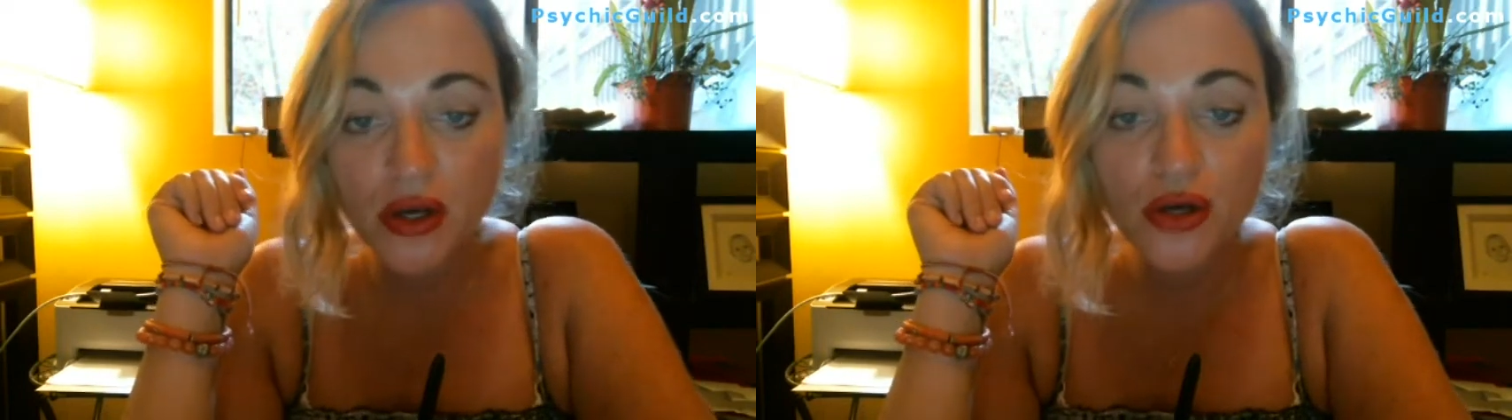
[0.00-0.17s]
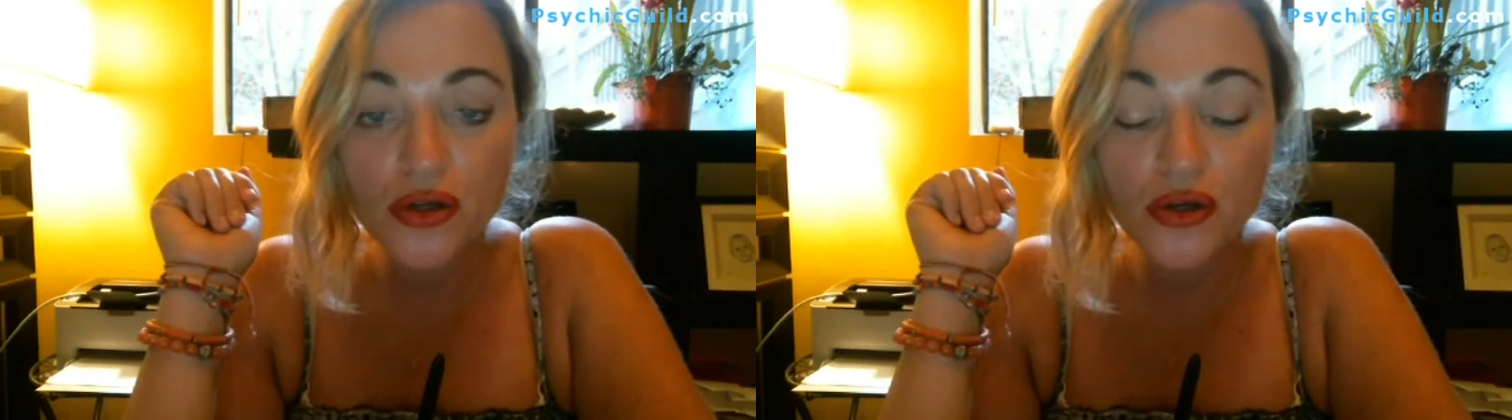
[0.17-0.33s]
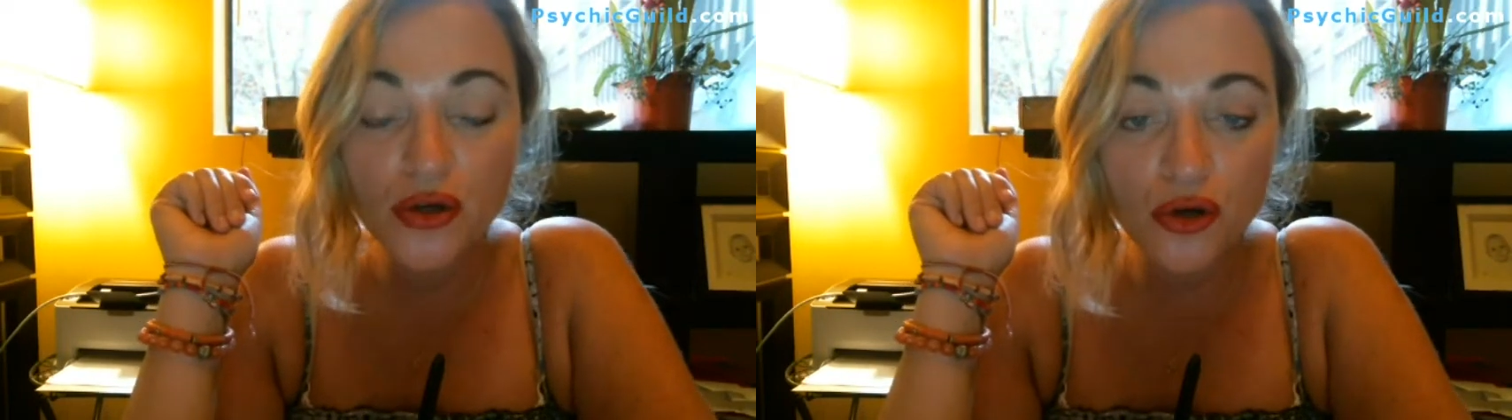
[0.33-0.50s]

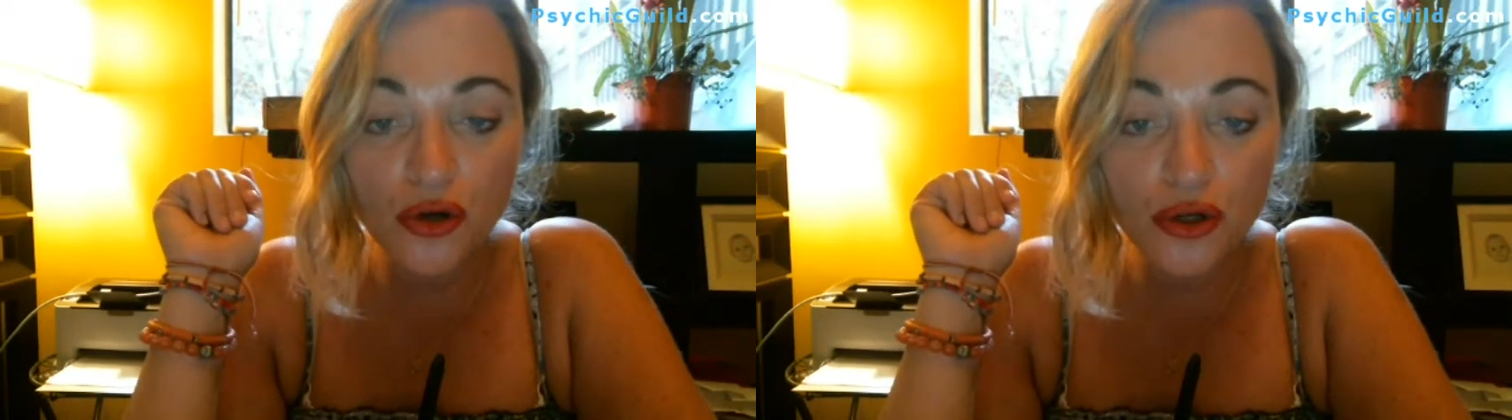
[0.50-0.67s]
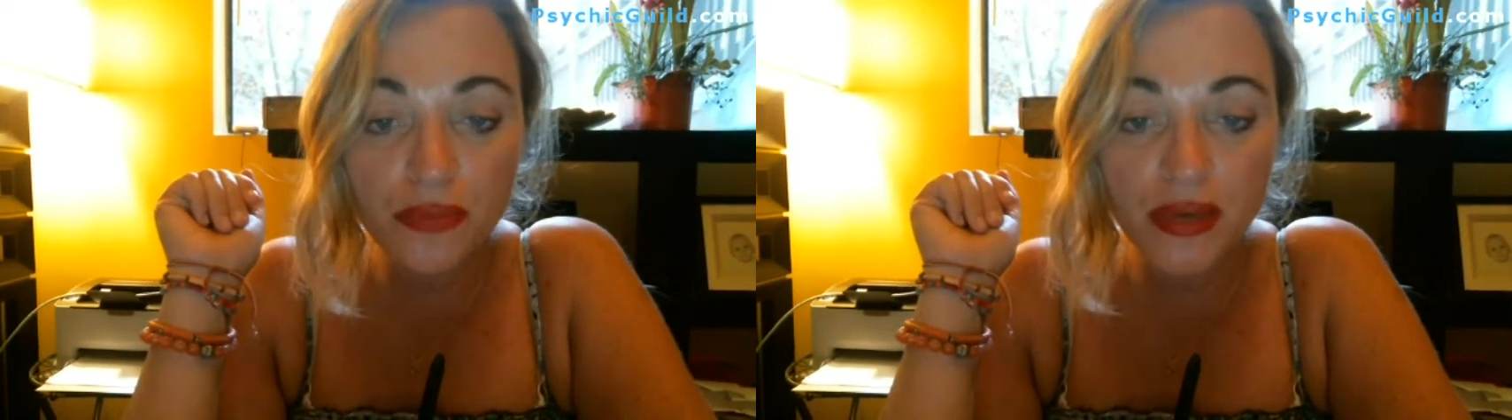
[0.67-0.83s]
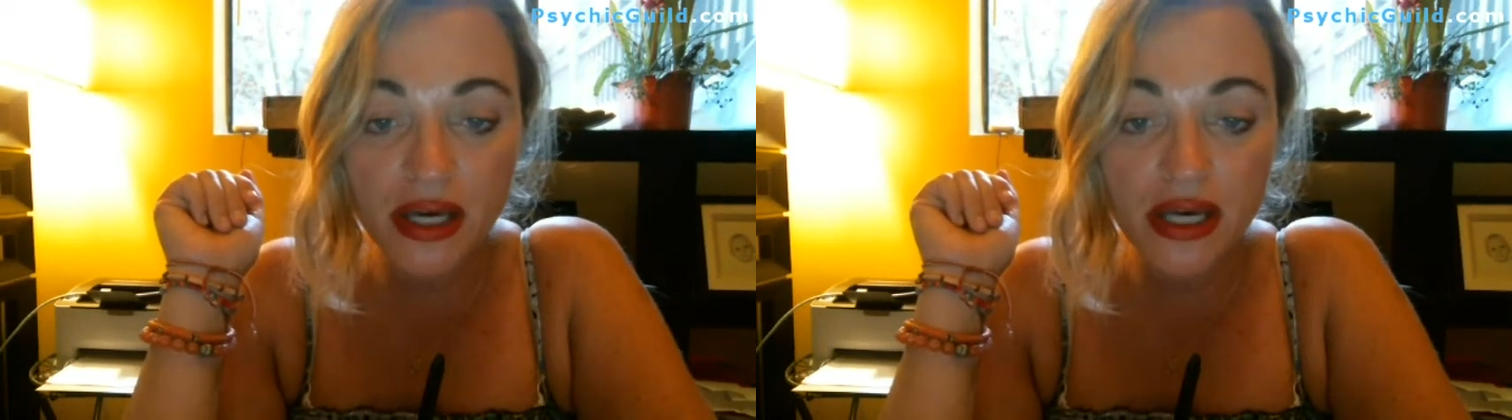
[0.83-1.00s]
You
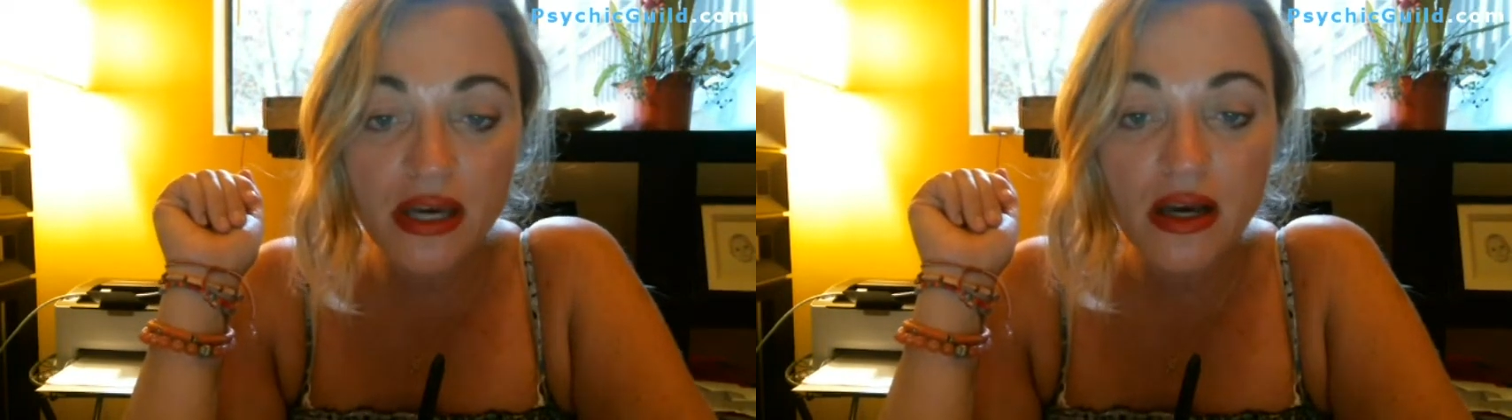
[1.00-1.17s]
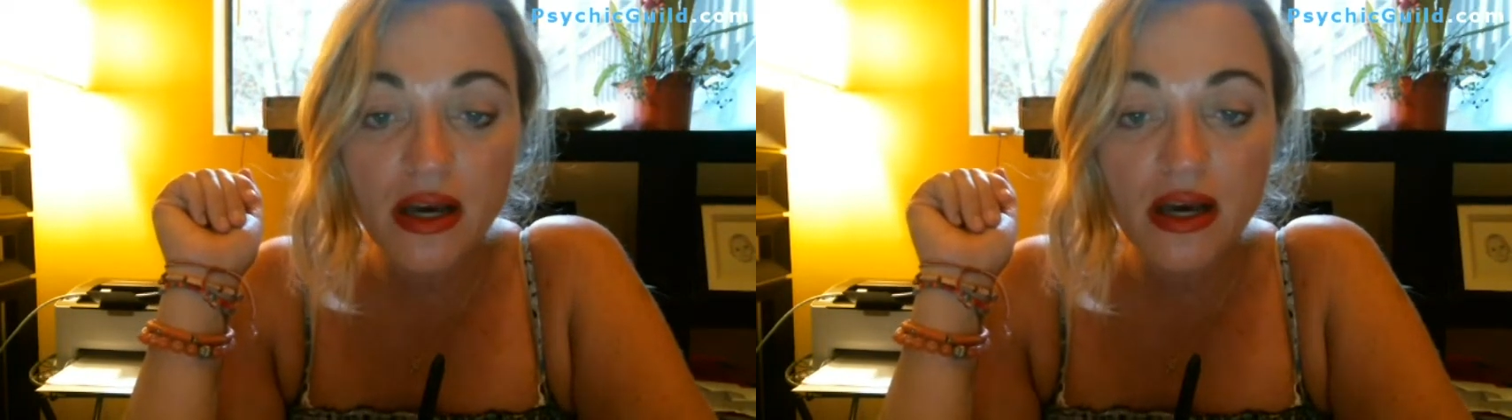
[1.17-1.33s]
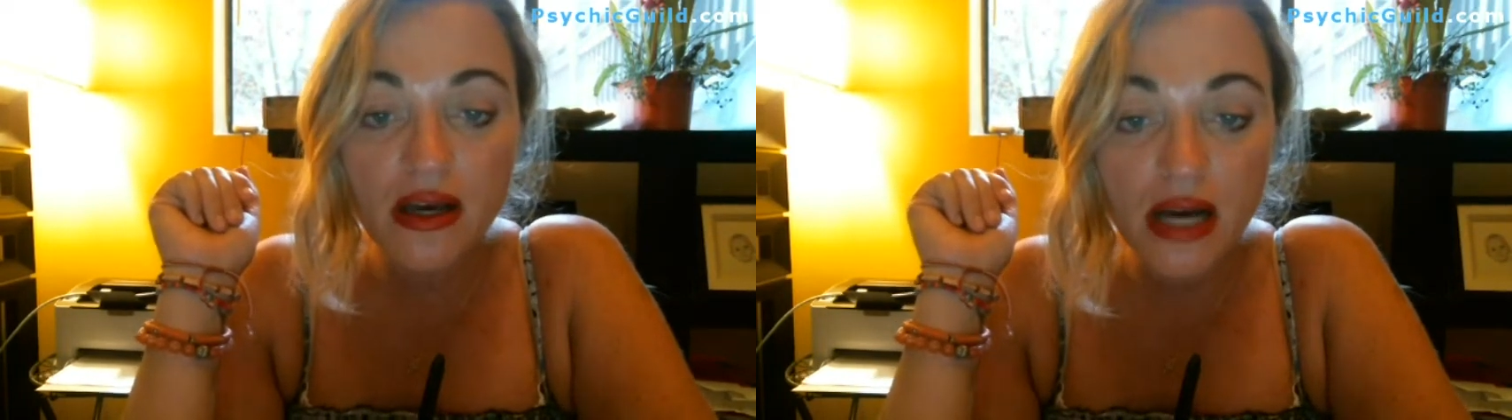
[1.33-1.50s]
could be
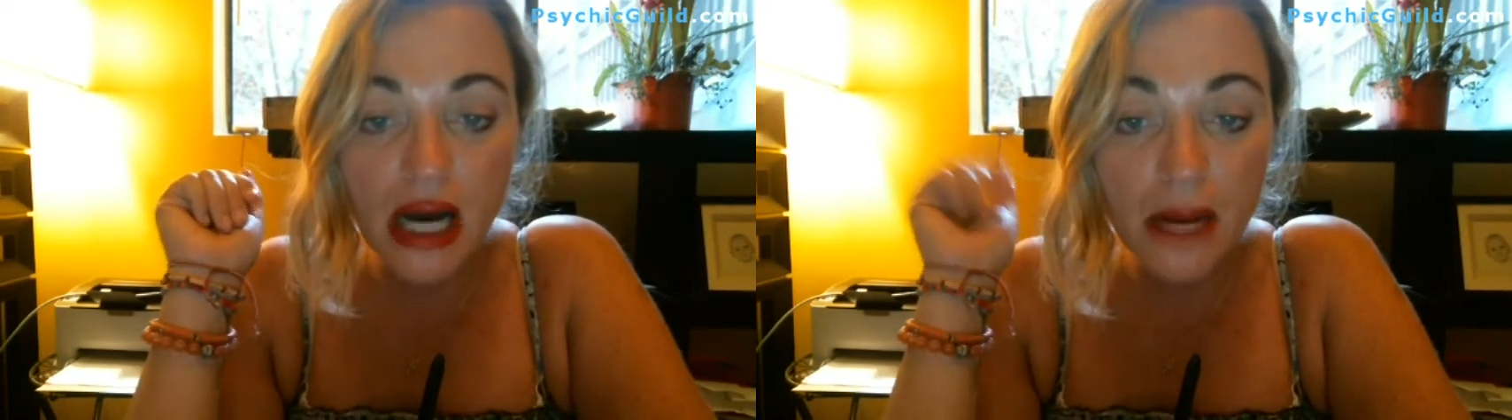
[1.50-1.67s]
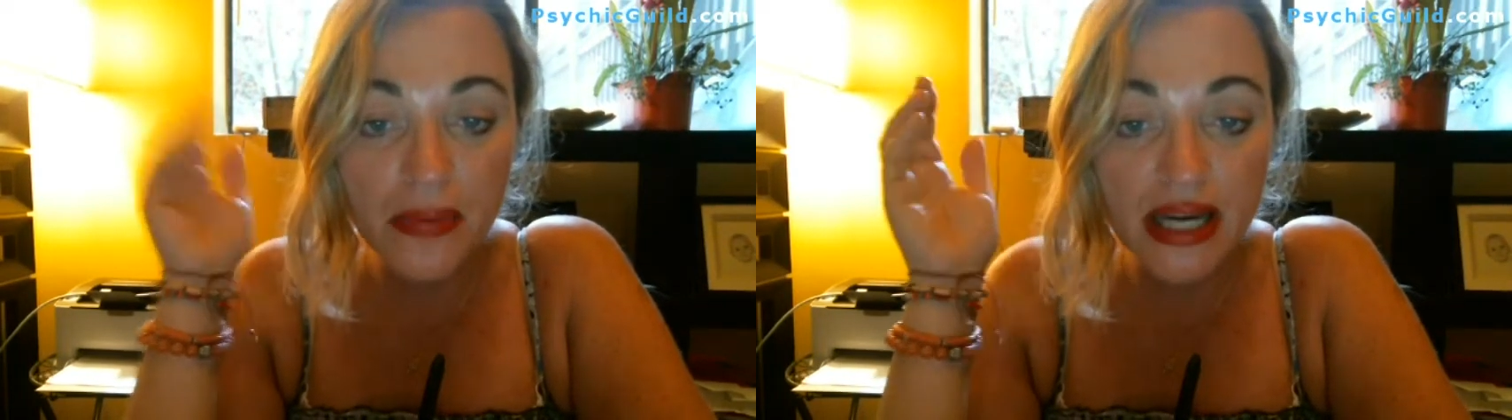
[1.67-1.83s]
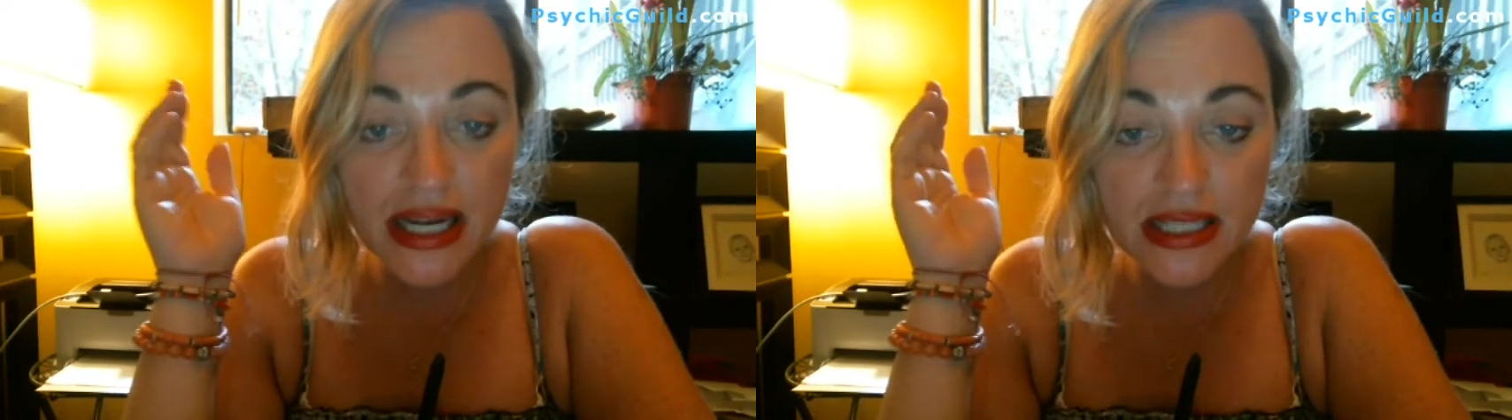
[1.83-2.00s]
up
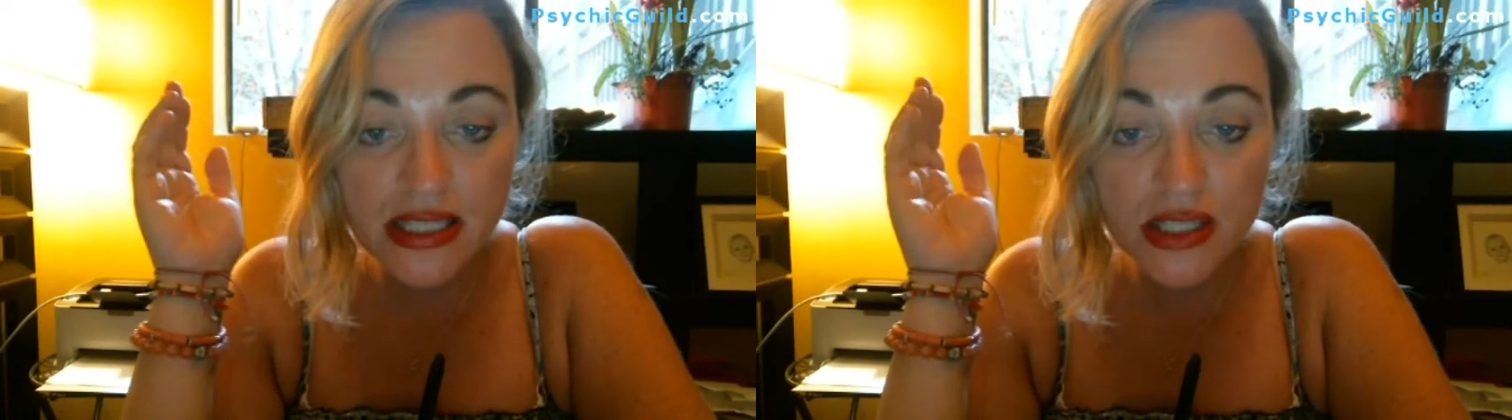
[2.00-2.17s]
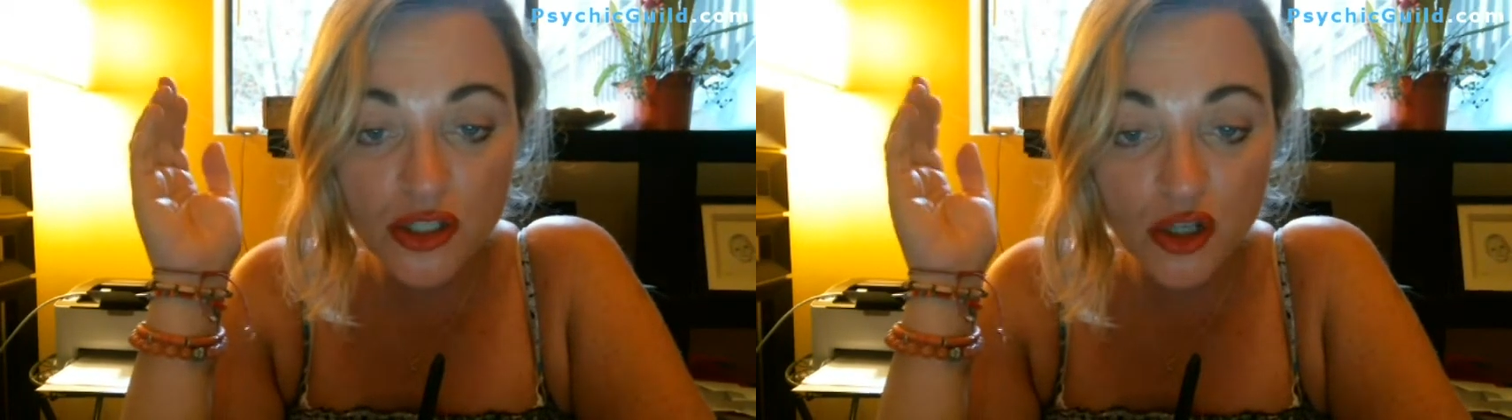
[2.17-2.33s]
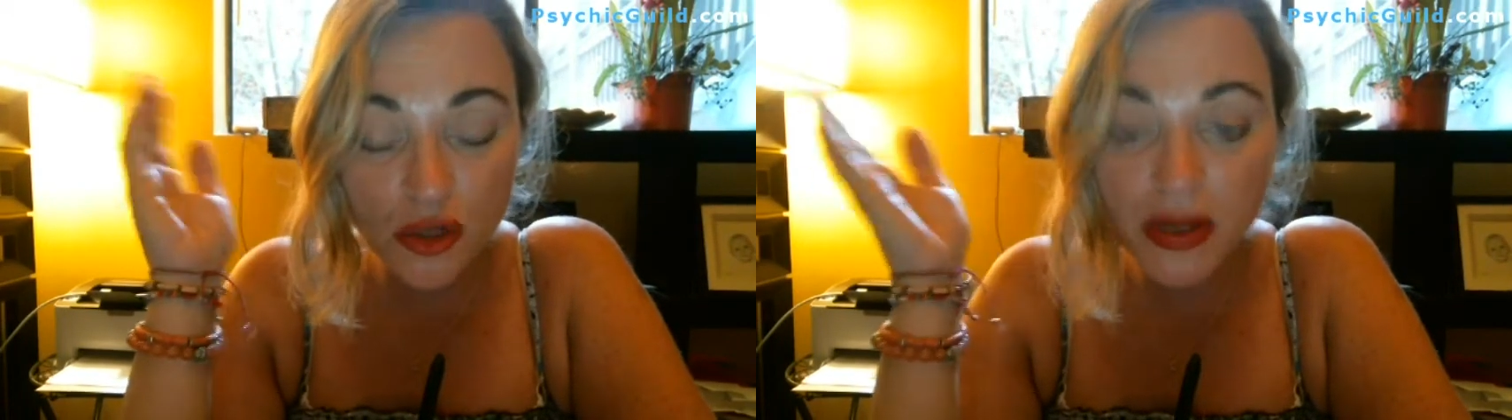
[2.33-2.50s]
against your